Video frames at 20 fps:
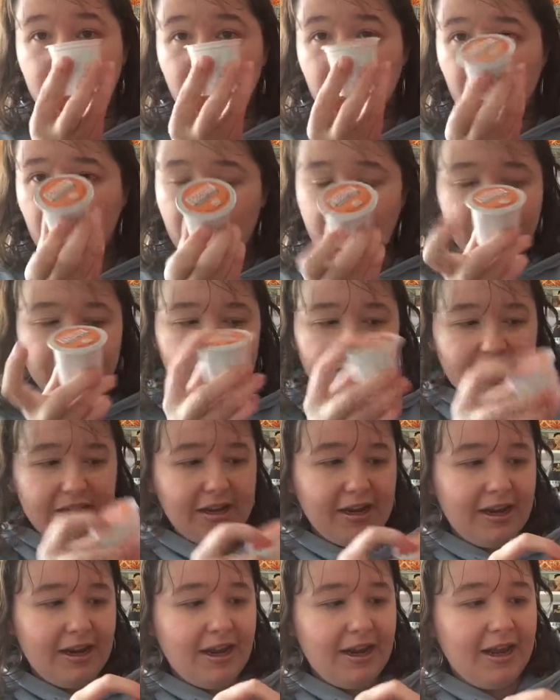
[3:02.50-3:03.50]
coffee
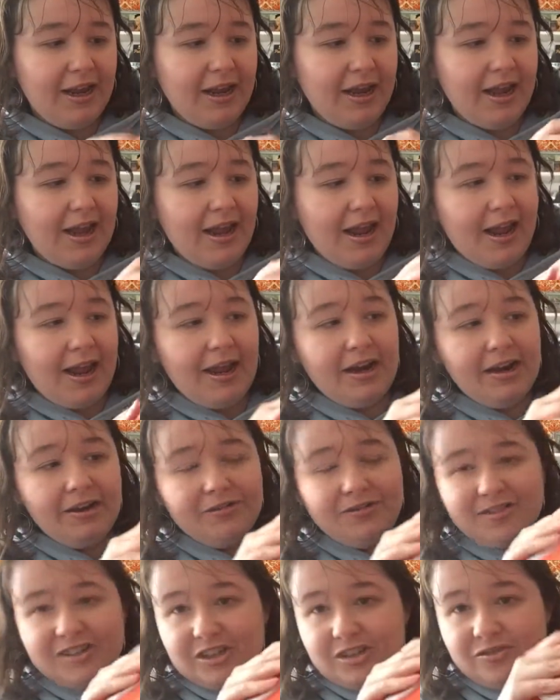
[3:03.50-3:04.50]
and
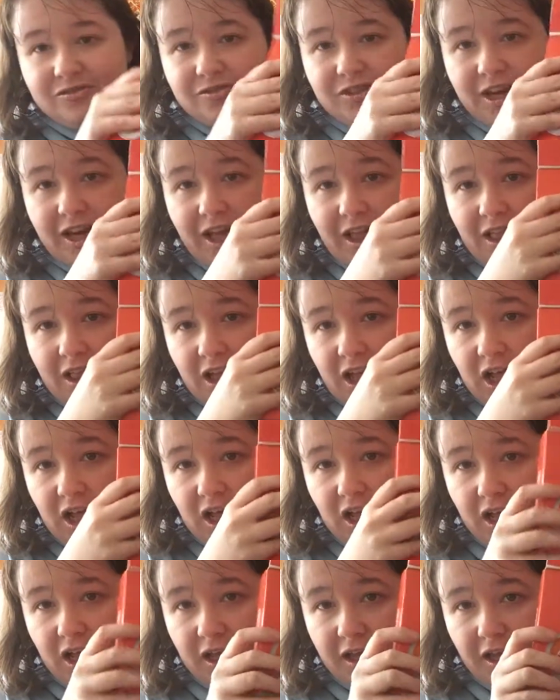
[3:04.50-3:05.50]
a French vanilla
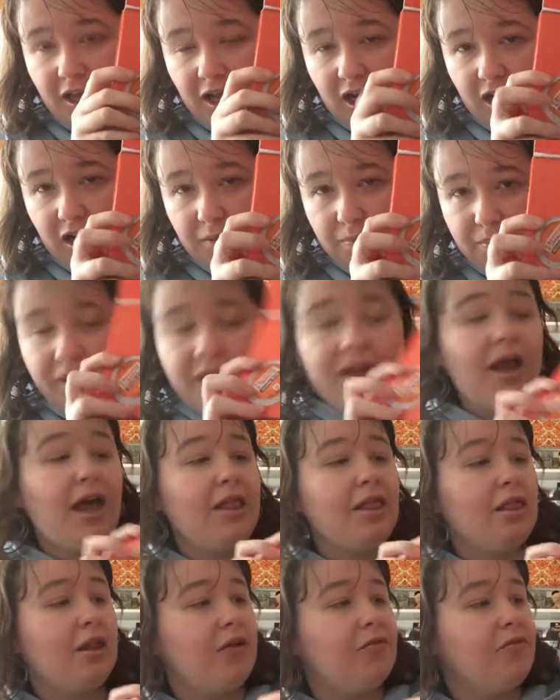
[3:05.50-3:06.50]
tea cup. And
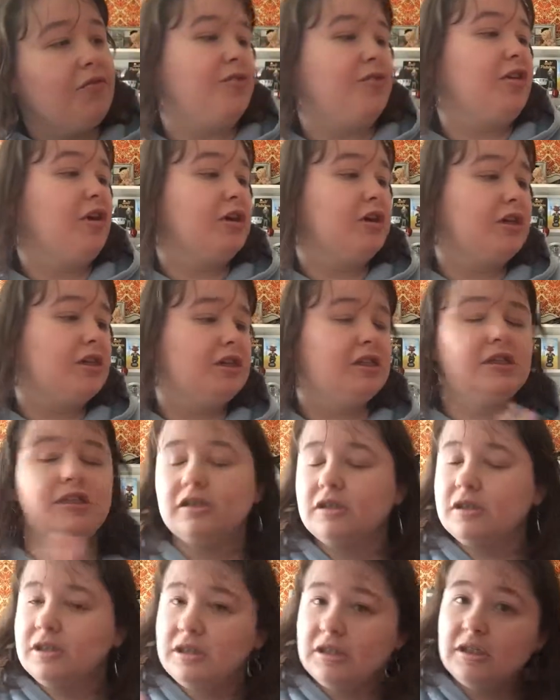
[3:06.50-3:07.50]
I love Dunkin'.
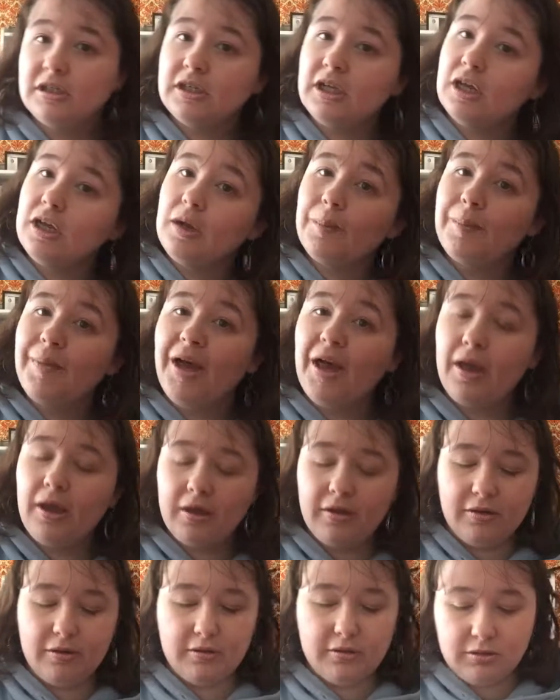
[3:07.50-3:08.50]
Dunkin' is like
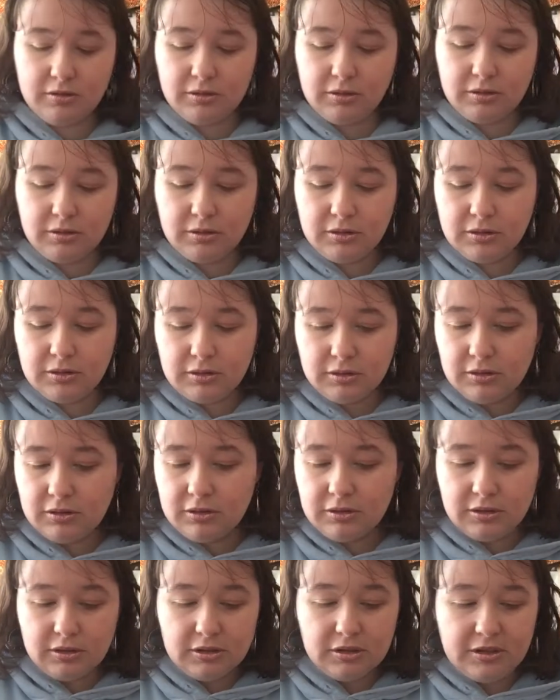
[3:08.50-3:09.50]
my
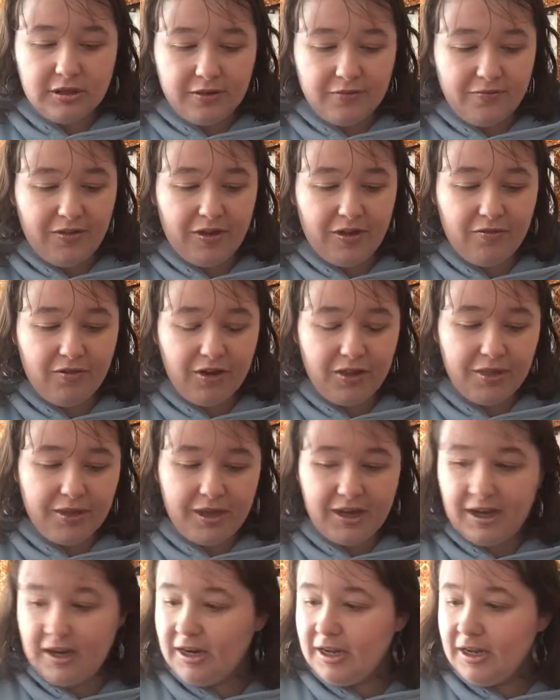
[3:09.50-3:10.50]
favorite
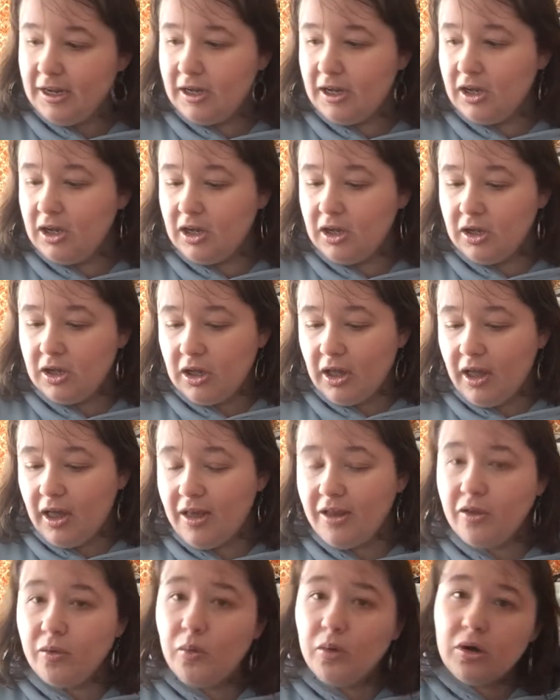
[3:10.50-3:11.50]
thing
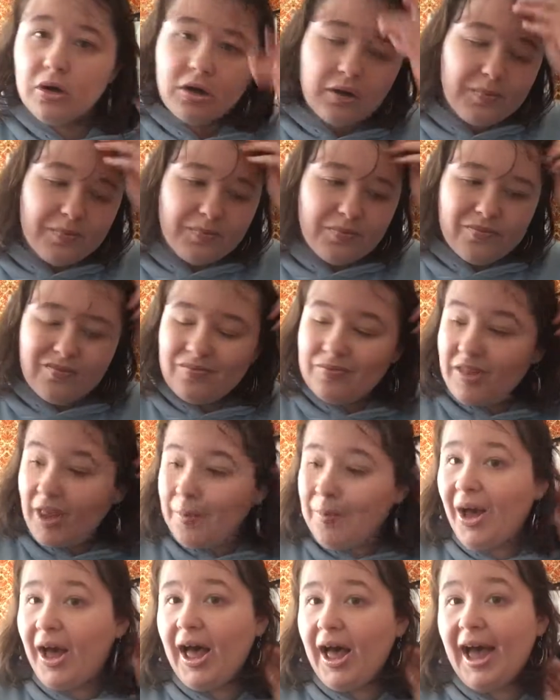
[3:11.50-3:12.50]
in the world.
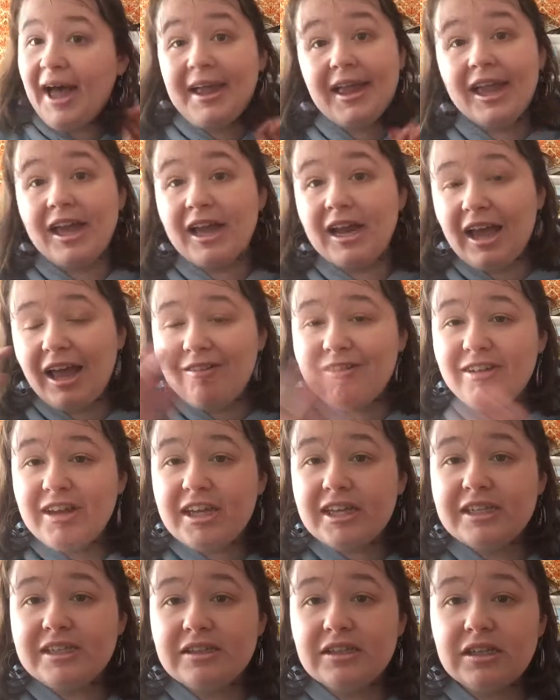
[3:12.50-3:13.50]
But I can't have it
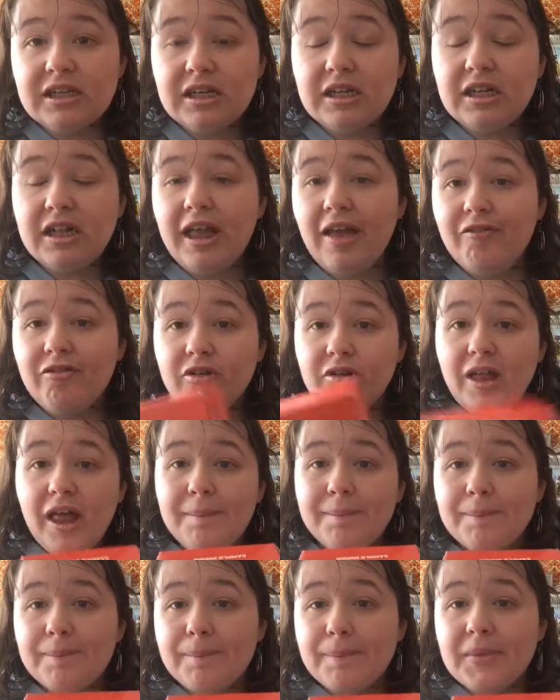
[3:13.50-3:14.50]
until after
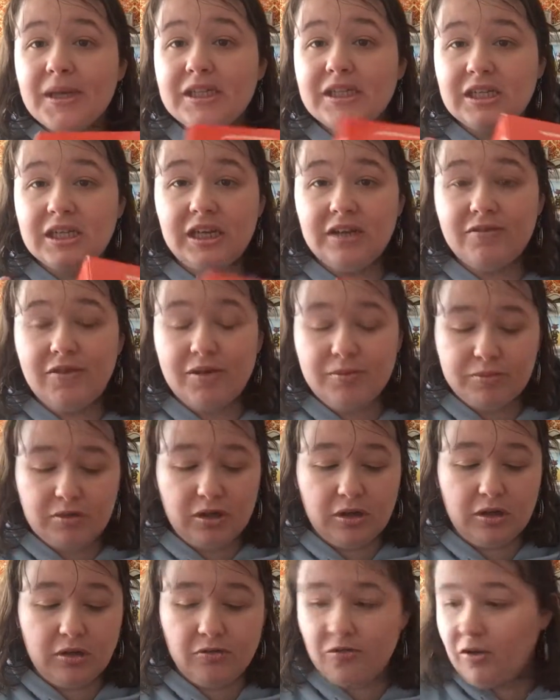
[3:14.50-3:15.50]
Lent because I gave up
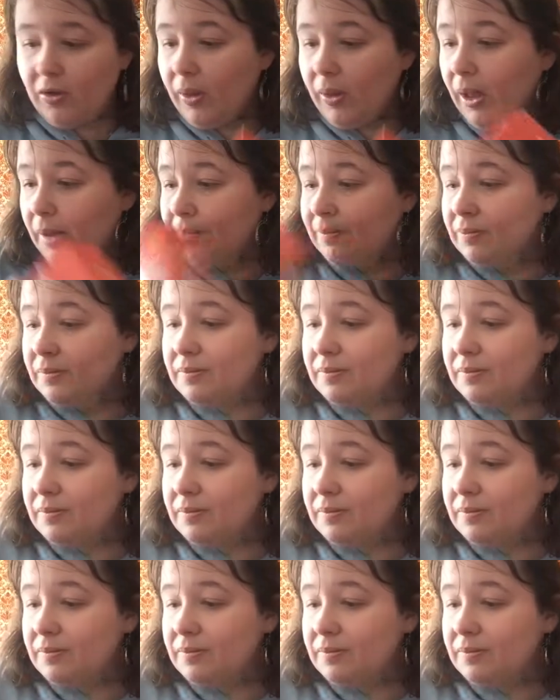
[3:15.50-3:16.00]
Dunkin' for Lent.